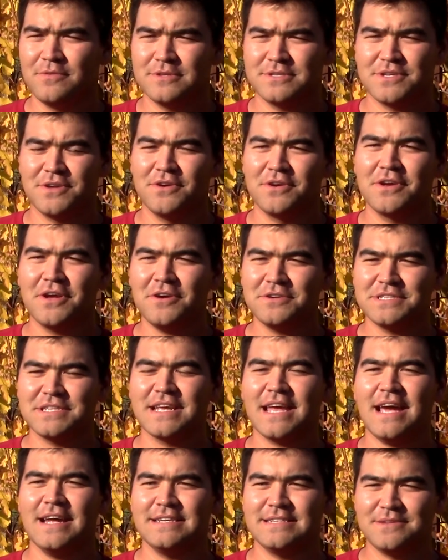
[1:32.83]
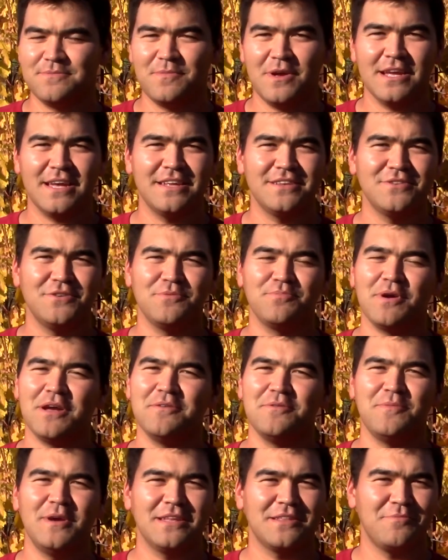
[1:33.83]
So Coach Sakaitis and Mike Hajduk
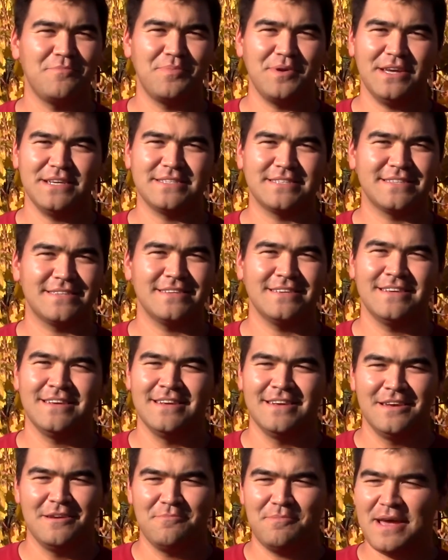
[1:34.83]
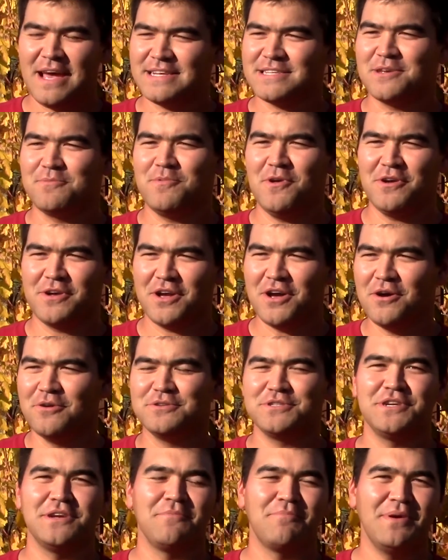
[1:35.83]
probably make the best basketball
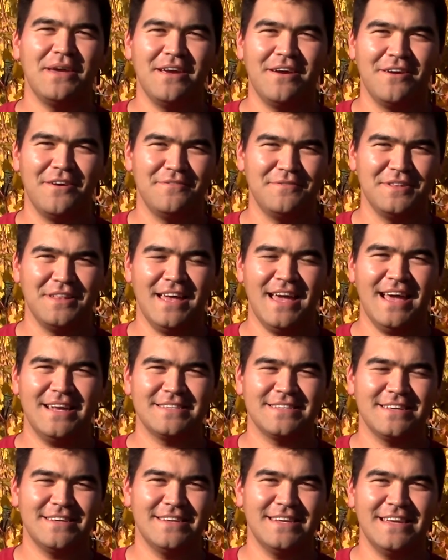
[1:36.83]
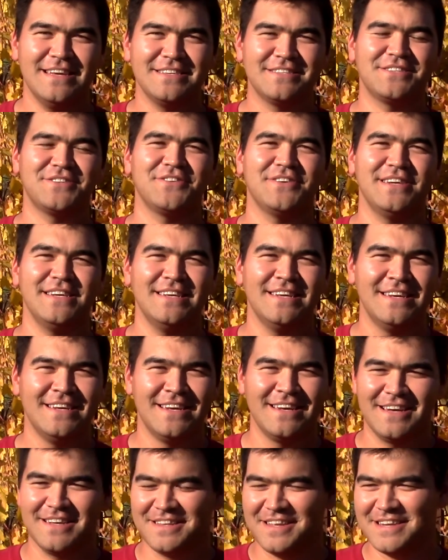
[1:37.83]
coaching pair of Alaska in history.
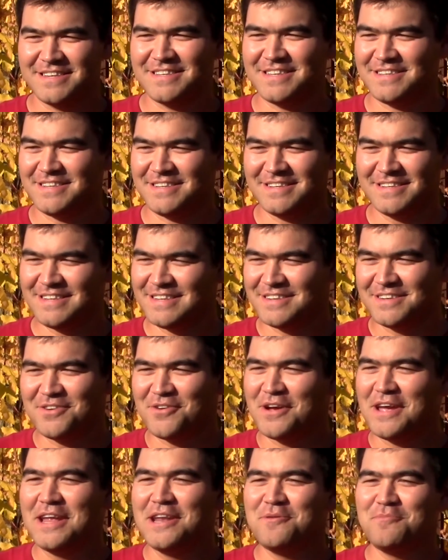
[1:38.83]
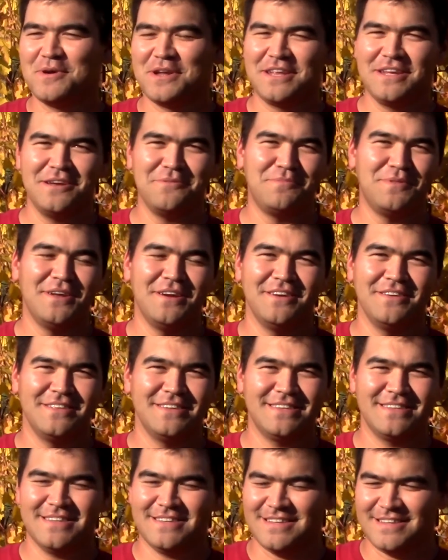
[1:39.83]
I'd like to know anybody up there
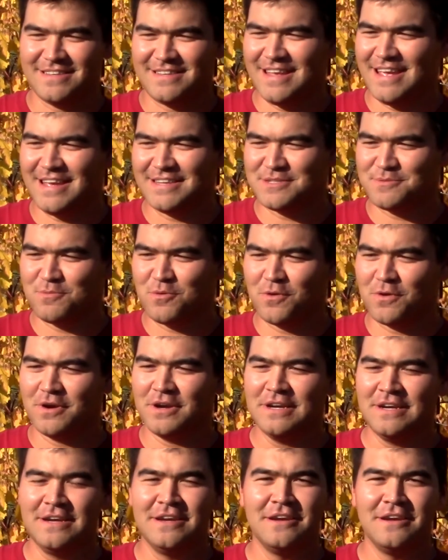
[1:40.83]
that has more